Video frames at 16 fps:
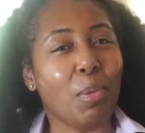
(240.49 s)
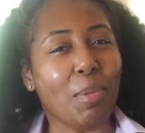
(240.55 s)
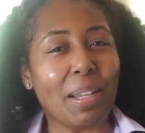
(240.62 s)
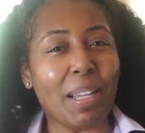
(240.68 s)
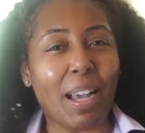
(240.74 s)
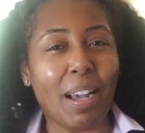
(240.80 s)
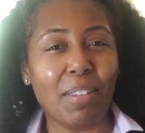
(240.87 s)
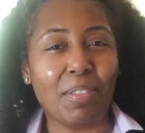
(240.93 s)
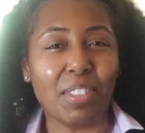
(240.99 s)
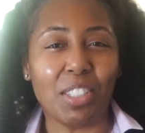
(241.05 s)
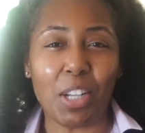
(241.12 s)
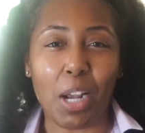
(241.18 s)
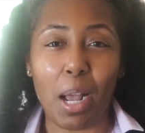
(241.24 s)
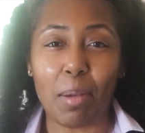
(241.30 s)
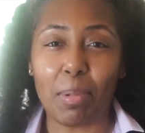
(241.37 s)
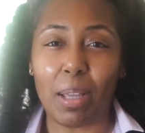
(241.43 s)
we have
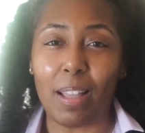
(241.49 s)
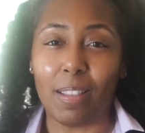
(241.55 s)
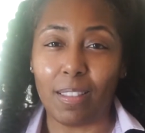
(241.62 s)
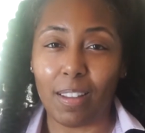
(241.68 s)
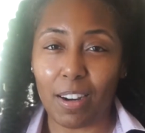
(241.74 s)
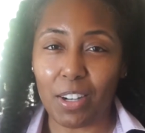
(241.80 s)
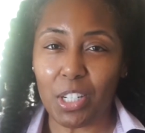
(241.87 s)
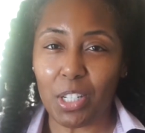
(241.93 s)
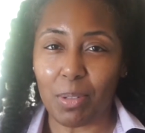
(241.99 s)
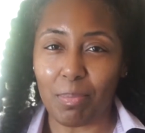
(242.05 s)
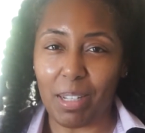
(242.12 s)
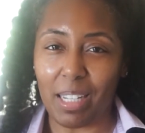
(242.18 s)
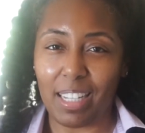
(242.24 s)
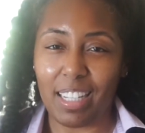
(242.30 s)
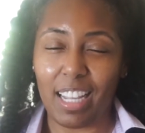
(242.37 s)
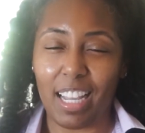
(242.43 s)
job
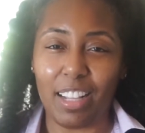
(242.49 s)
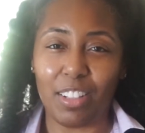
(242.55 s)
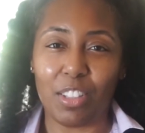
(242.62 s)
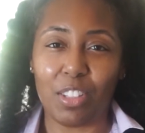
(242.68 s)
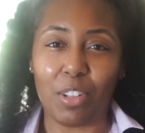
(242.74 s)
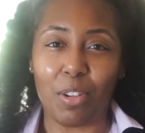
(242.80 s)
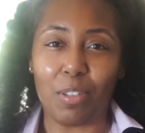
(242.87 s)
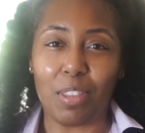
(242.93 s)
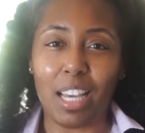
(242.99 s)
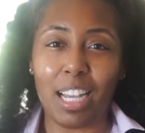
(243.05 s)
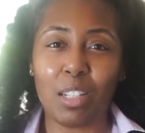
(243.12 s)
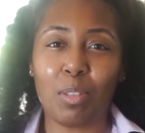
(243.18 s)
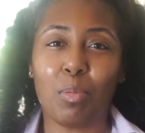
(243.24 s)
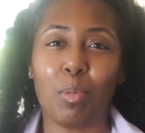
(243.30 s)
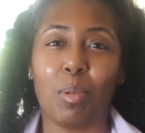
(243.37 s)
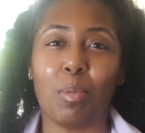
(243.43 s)
enlargement. And so
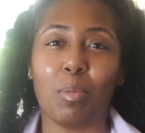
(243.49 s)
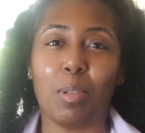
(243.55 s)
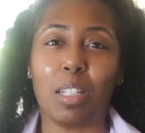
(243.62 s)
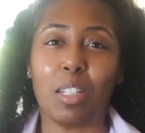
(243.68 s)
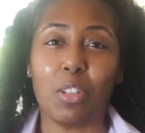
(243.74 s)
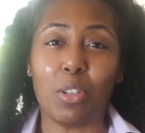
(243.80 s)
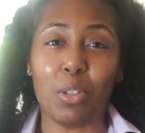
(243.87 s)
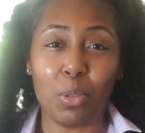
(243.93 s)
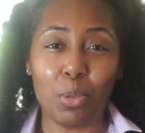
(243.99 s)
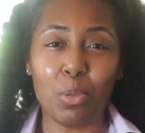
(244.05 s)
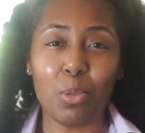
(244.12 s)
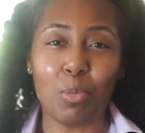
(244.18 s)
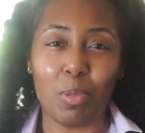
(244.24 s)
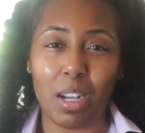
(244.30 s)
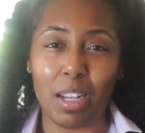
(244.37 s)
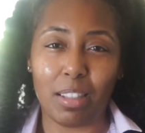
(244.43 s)
that's when we do
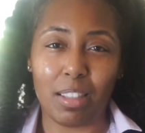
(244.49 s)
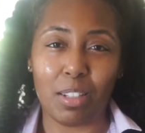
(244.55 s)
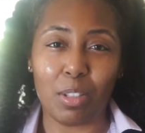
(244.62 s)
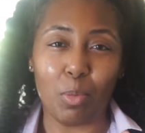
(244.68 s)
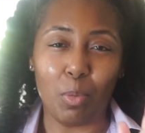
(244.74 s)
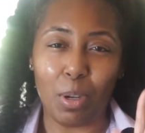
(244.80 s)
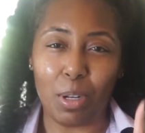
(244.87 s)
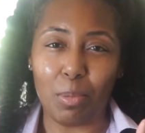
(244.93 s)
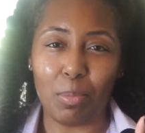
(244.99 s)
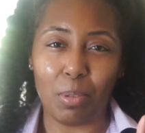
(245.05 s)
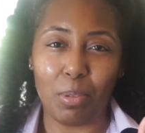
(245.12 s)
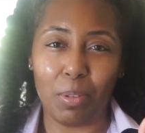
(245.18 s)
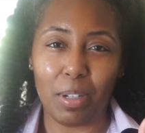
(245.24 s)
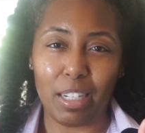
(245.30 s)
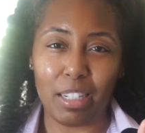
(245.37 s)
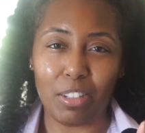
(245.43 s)
want this one
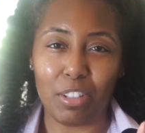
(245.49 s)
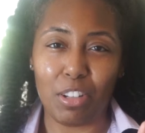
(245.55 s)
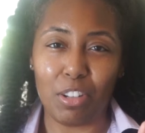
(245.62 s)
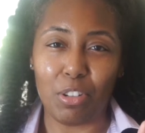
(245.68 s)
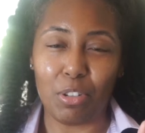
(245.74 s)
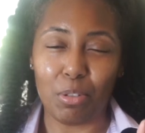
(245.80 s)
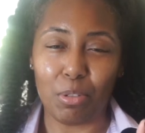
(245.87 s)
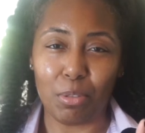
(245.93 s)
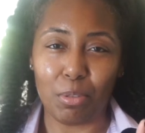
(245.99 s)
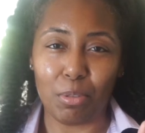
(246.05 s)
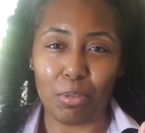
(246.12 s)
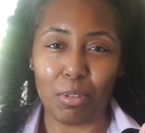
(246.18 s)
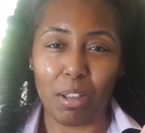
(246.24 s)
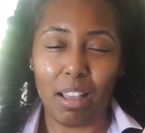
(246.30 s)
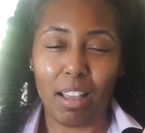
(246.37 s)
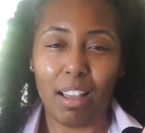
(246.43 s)
employee to
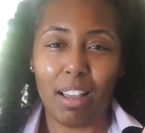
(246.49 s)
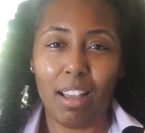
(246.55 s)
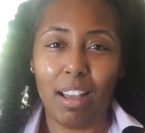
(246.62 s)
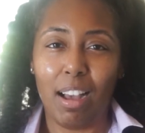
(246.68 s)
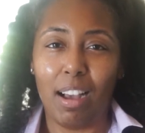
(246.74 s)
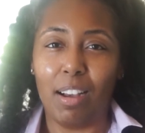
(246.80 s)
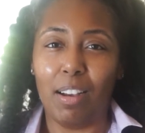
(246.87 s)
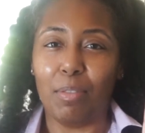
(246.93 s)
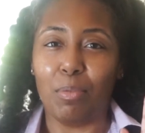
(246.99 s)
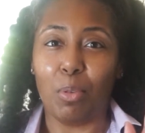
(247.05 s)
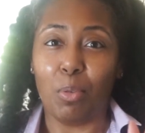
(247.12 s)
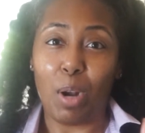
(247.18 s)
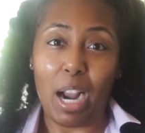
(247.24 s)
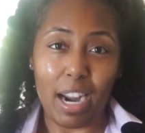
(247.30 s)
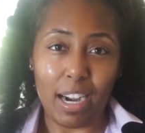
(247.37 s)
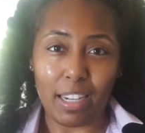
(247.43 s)
do a
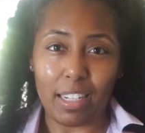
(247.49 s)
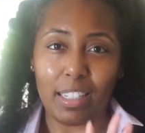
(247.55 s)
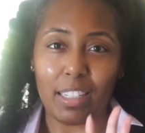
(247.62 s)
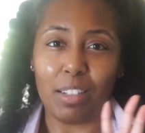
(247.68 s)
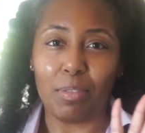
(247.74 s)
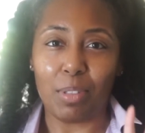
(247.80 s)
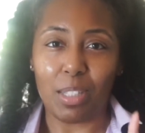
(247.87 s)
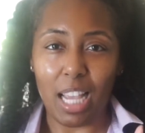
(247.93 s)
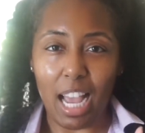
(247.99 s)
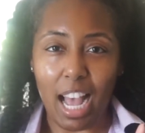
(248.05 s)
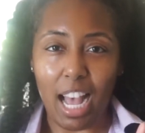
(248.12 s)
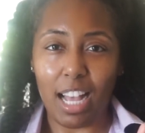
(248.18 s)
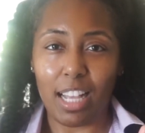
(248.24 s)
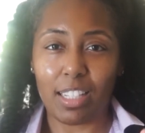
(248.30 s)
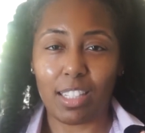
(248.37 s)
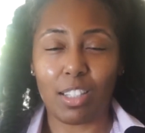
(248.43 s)
variety of
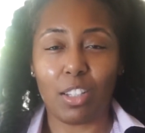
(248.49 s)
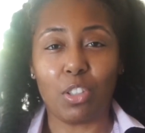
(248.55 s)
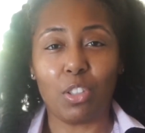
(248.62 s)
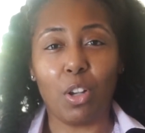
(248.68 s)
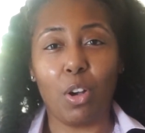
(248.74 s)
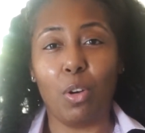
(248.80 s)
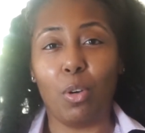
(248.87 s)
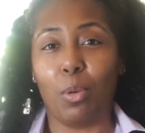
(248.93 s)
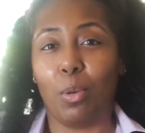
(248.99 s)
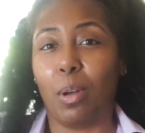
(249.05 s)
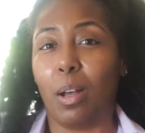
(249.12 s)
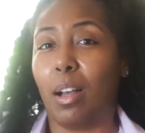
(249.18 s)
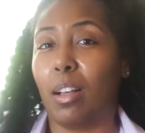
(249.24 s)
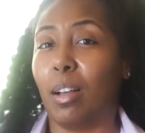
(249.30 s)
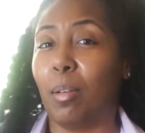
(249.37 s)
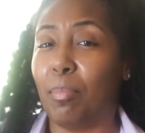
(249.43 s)
tasks. So
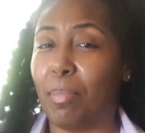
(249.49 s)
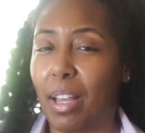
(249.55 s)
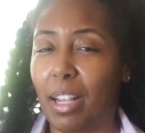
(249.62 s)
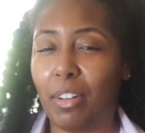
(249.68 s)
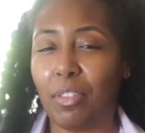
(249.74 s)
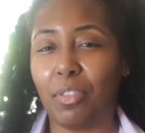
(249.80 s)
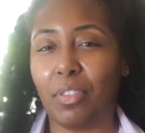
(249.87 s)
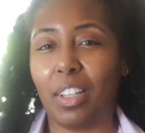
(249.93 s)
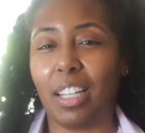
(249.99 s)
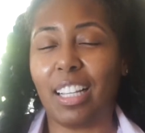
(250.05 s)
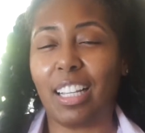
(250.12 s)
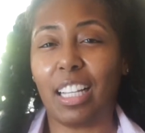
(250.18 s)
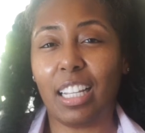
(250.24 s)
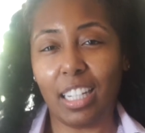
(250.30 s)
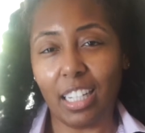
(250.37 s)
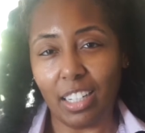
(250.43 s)
a benefit
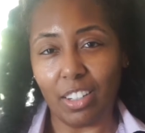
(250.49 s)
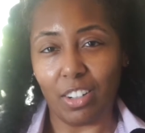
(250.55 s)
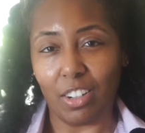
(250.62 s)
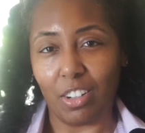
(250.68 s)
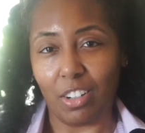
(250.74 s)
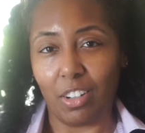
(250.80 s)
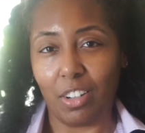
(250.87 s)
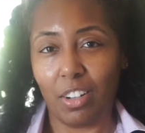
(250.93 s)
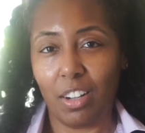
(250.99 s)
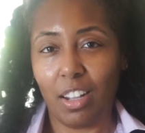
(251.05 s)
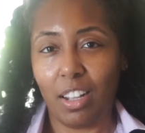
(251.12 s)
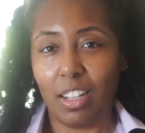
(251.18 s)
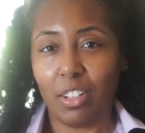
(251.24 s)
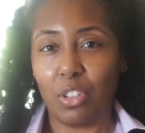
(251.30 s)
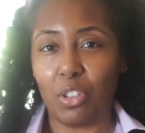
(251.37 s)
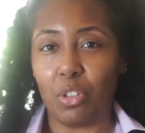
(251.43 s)
here
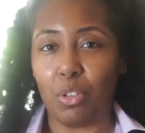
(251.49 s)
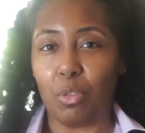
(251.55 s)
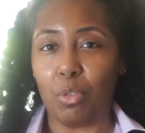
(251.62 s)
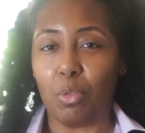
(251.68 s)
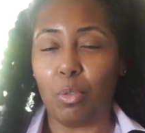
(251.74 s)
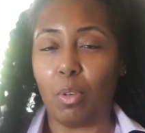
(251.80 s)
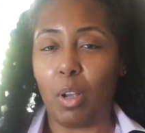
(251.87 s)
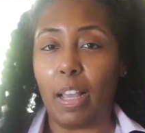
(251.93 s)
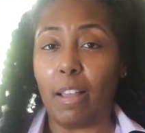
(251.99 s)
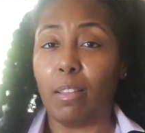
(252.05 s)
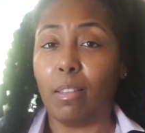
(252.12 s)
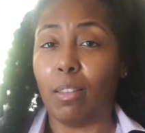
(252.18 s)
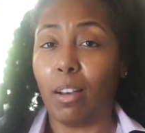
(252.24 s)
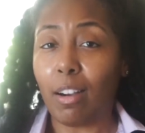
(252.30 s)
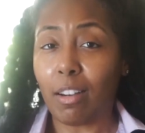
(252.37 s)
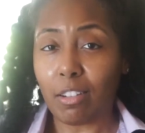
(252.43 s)
to
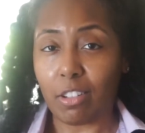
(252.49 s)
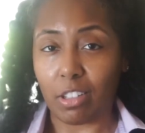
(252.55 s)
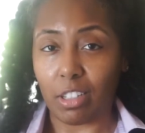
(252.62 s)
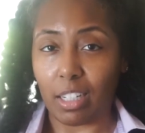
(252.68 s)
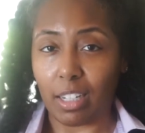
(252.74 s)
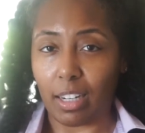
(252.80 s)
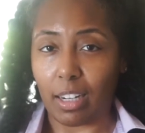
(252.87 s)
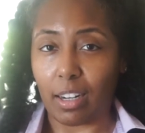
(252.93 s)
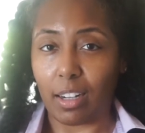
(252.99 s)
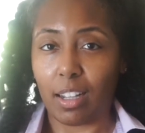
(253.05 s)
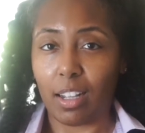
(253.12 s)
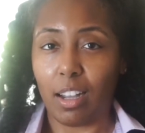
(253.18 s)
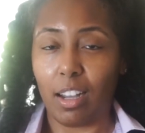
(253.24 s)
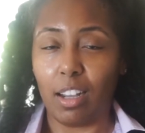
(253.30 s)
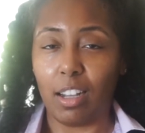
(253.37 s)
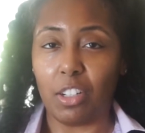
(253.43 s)
enlarging
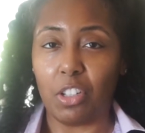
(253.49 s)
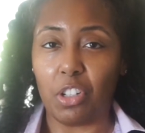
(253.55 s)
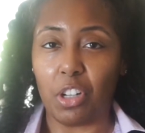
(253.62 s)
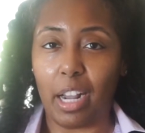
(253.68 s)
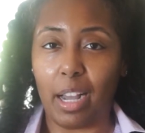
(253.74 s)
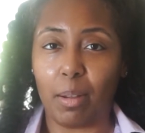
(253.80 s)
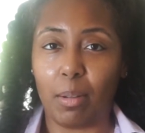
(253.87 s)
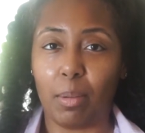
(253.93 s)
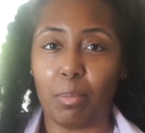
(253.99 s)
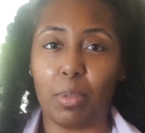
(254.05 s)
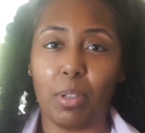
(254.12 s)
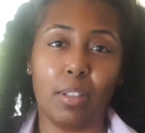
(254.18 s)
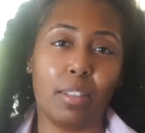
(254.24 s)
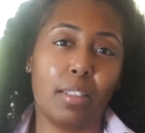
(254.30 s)
a job